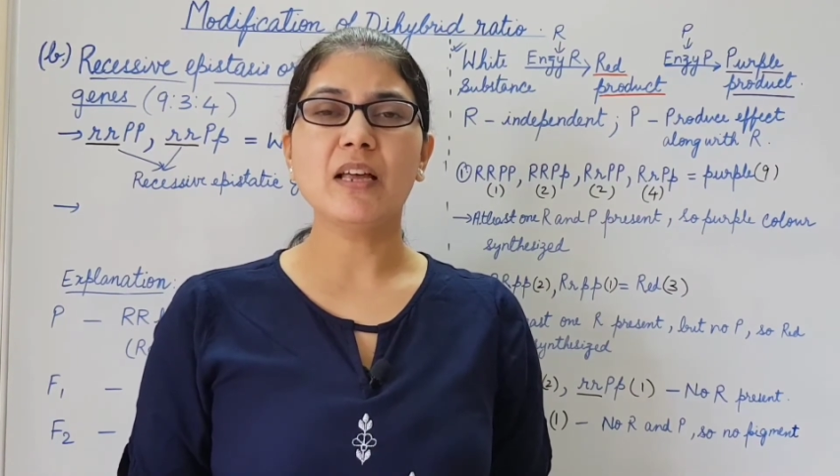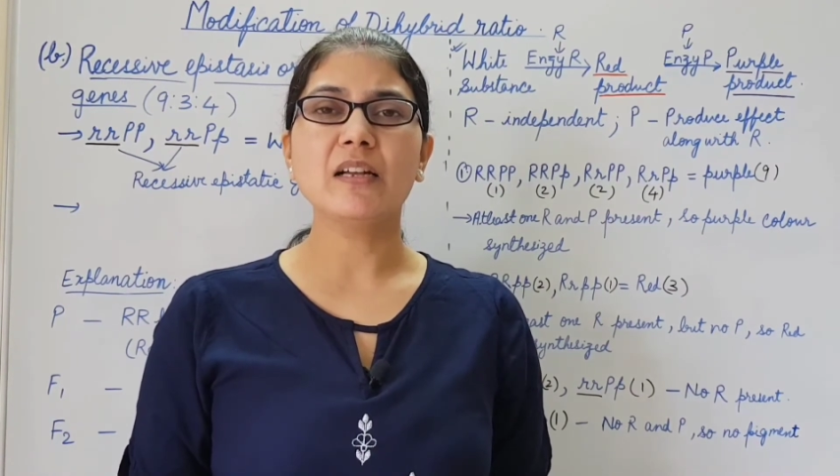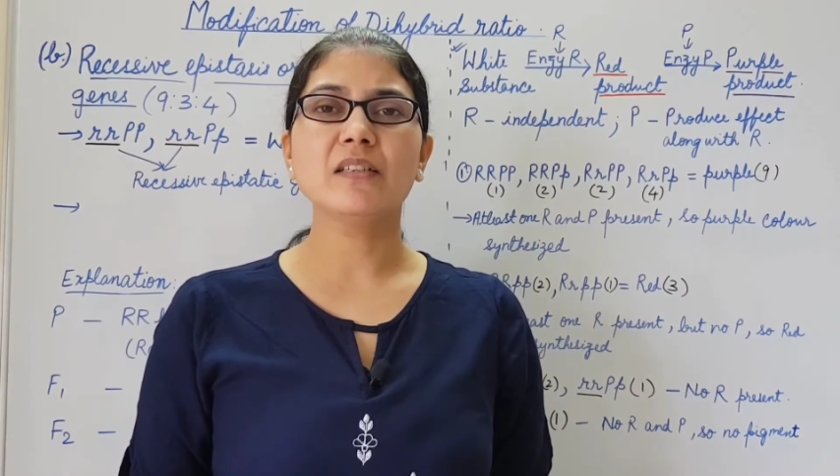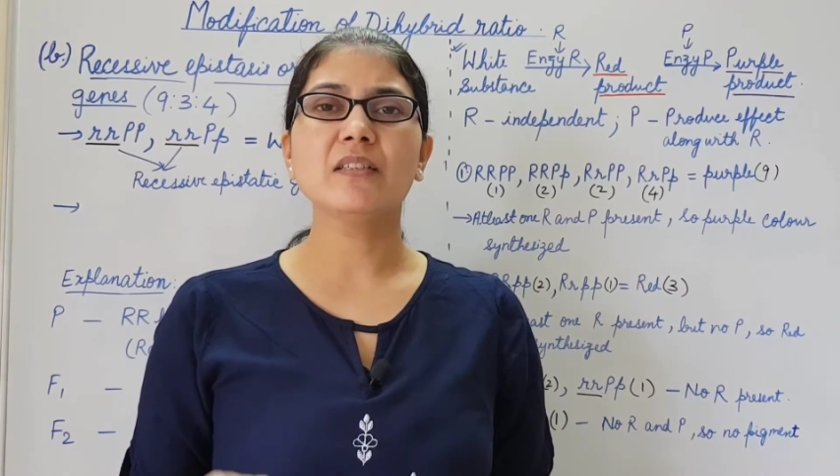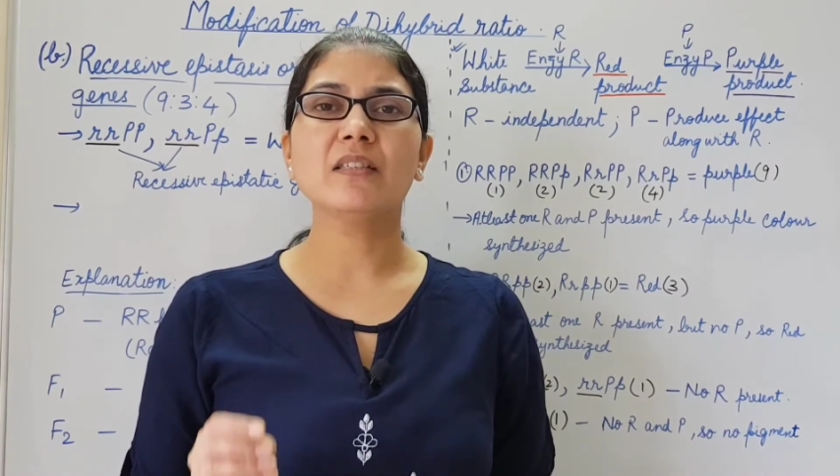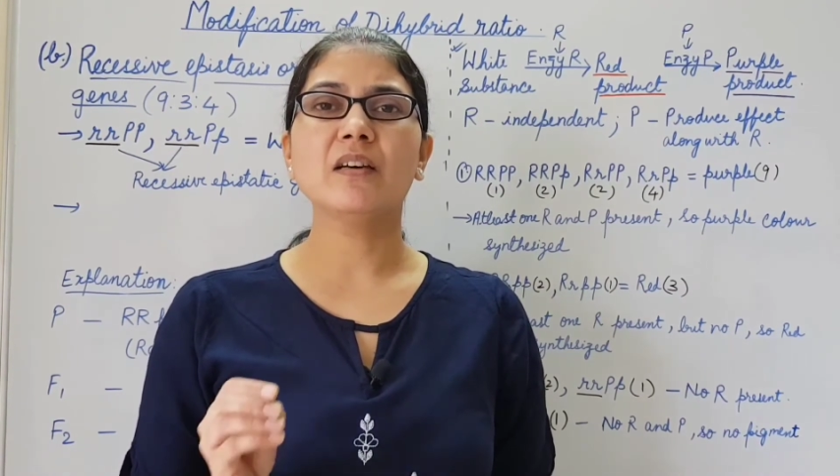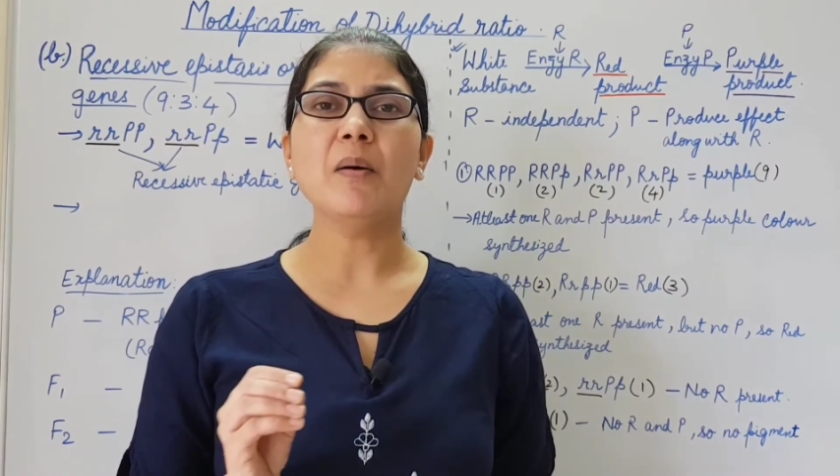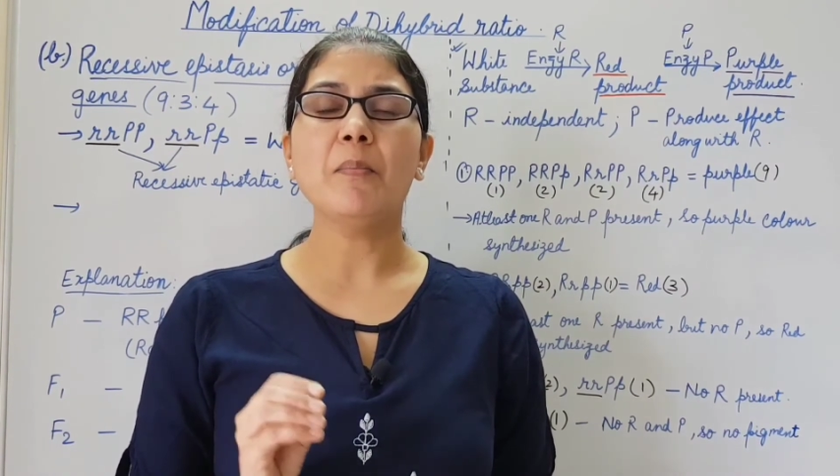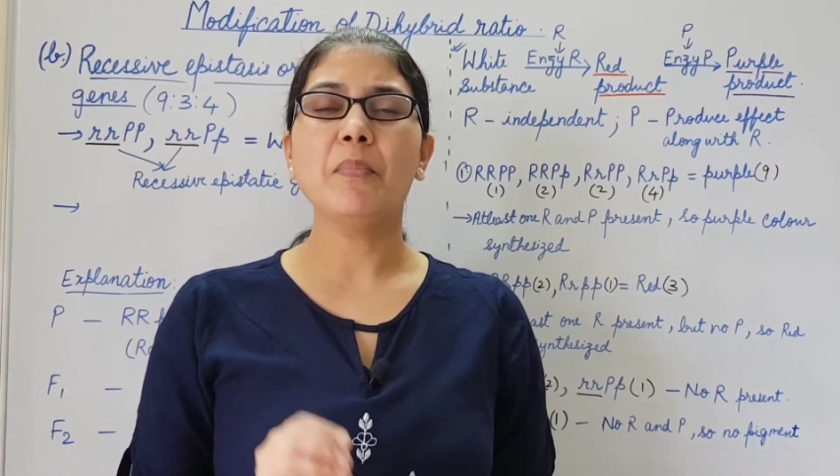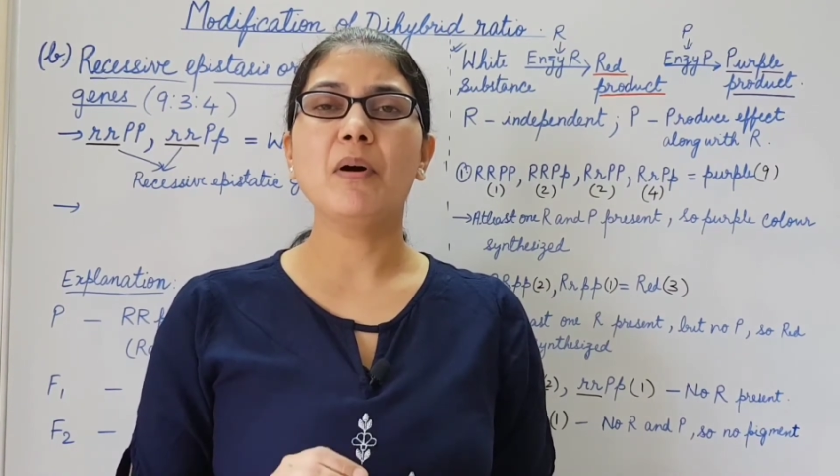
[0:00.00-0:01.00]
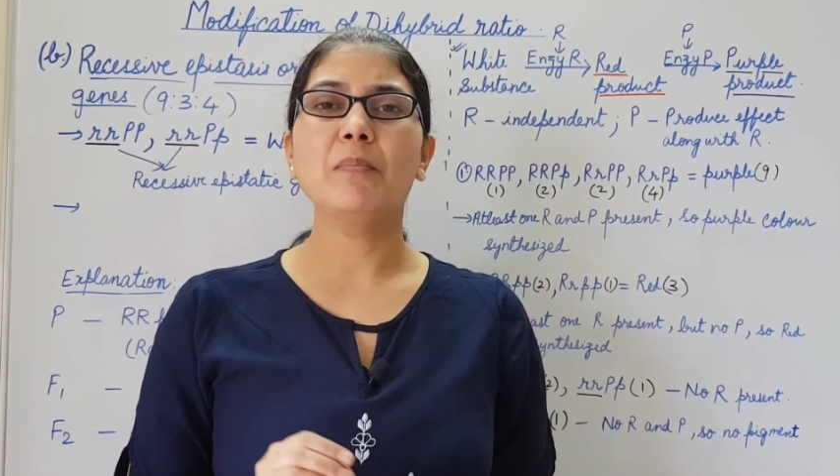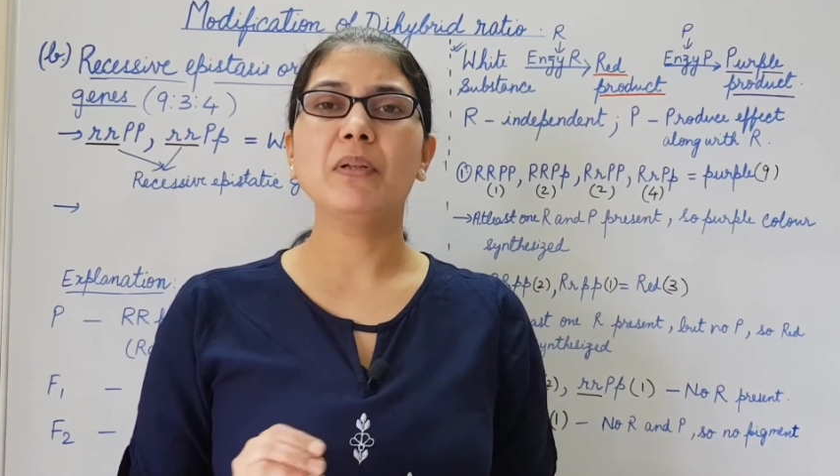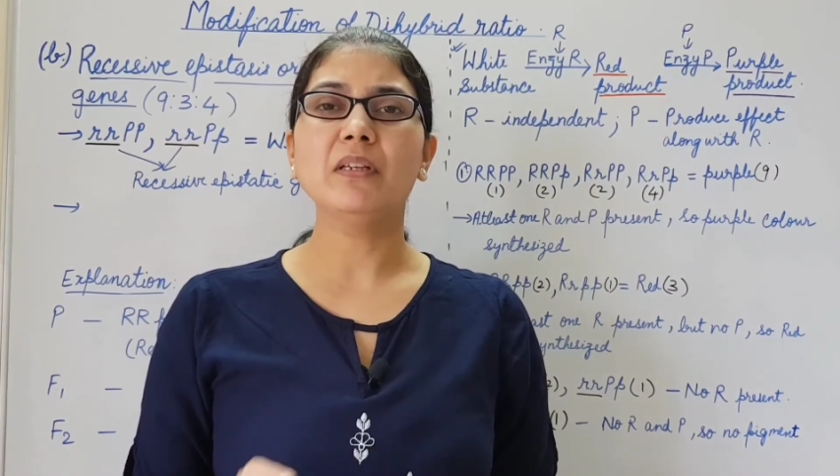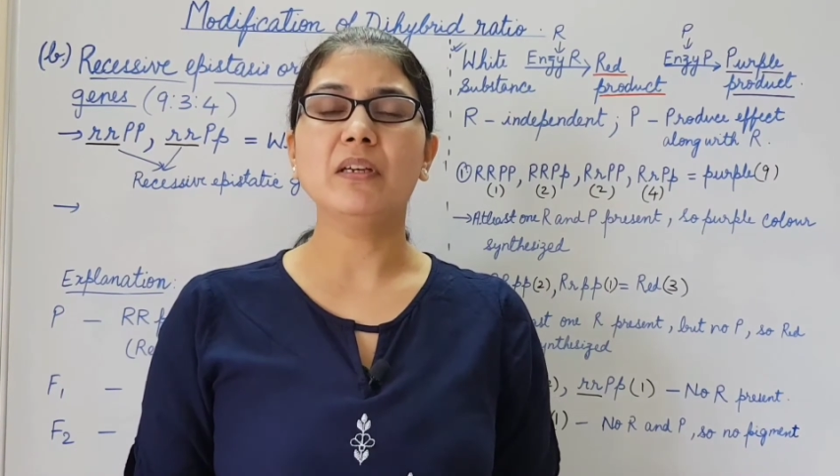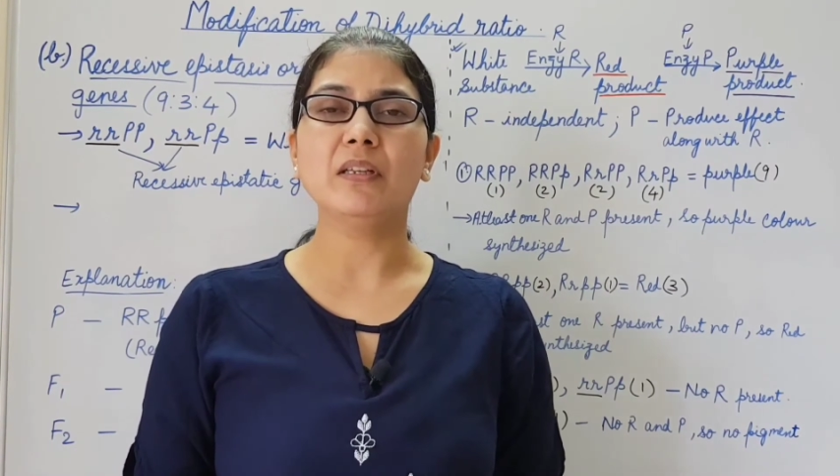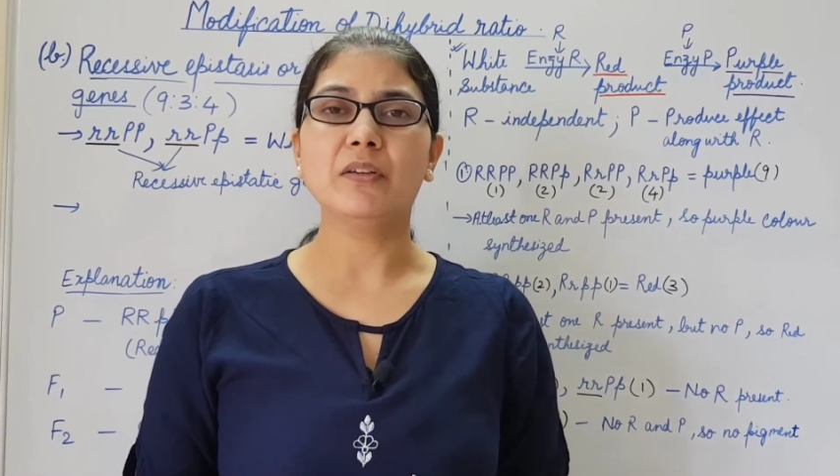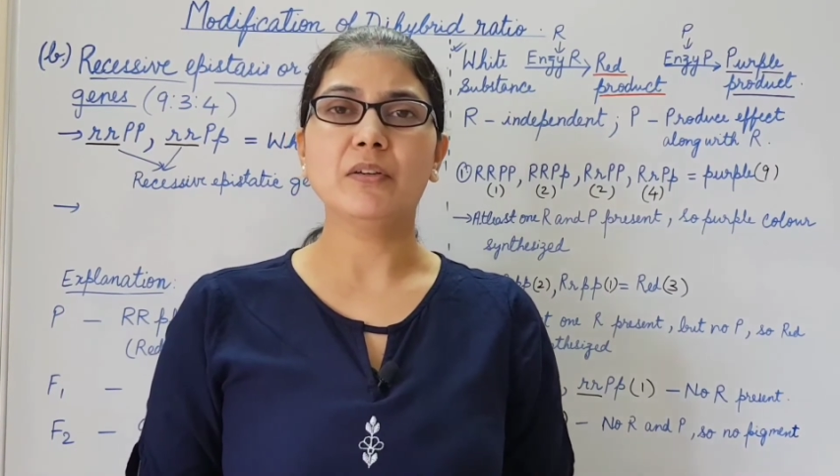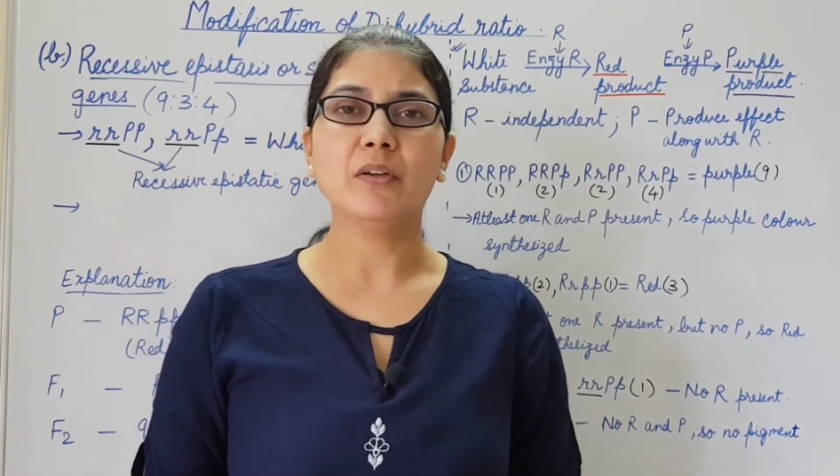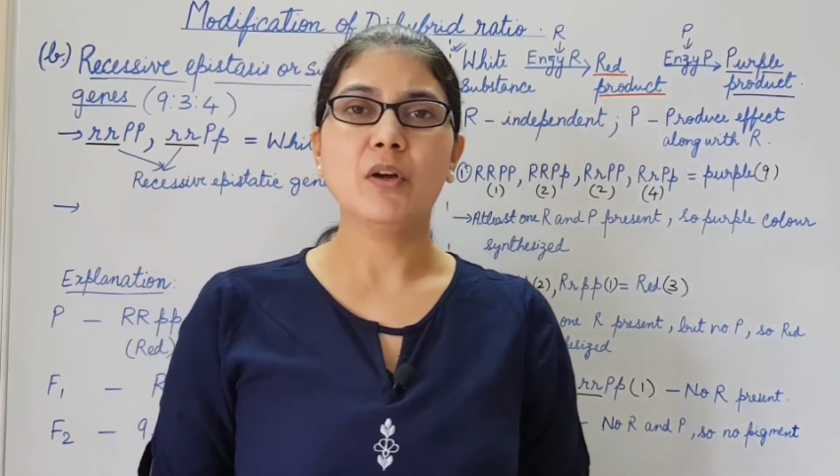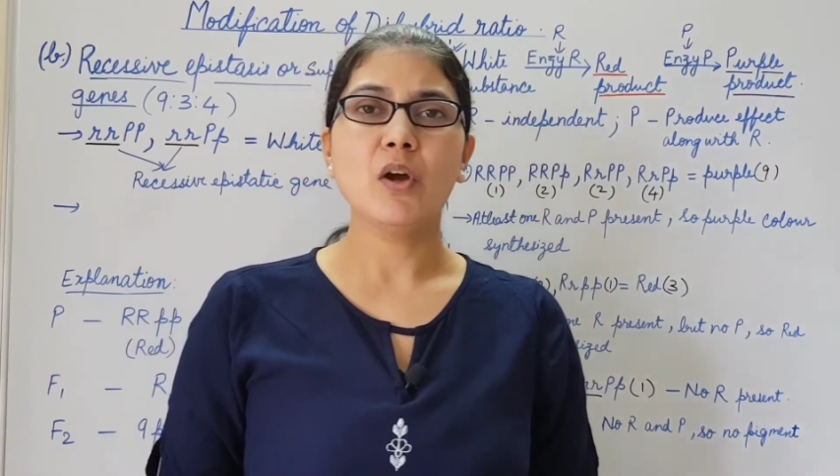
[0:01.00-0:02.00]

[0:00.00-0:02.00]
that is the purple color.